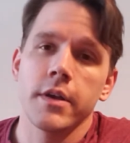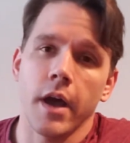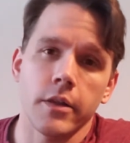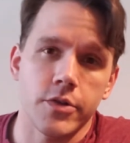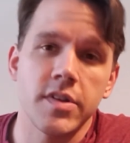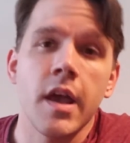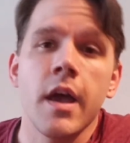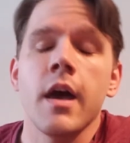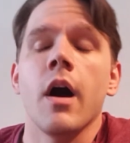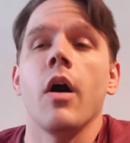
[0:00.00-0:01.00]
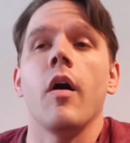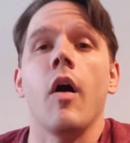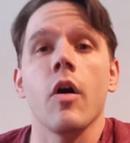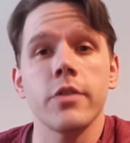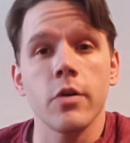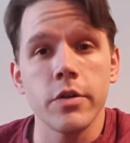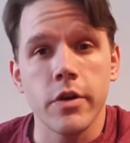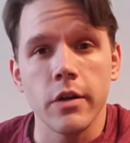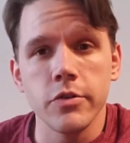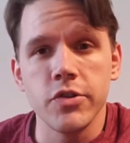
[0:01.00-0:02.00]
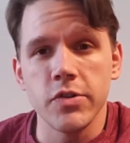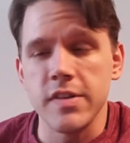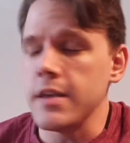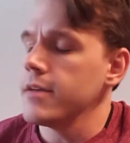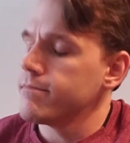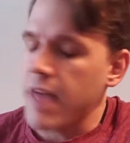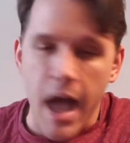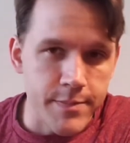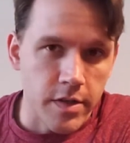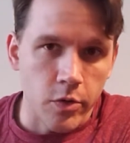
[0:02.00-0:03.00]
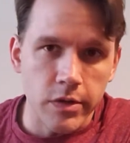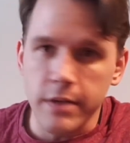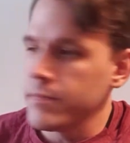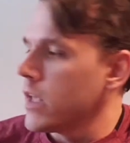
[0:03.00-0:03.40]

colors. Are there other colors you'll see? Absolutely.